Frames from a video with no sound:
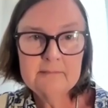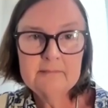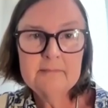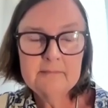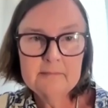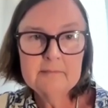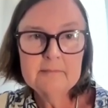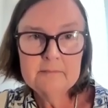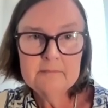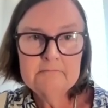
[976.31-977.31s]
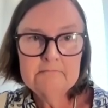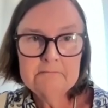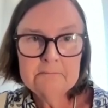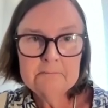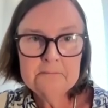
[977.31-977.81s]

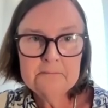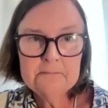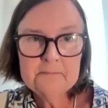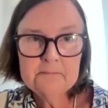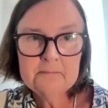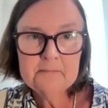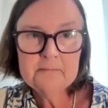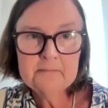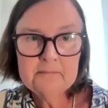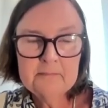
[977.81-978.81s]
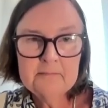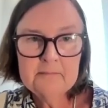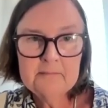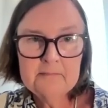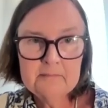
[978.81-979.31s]

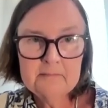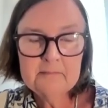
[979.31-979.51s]
(silent)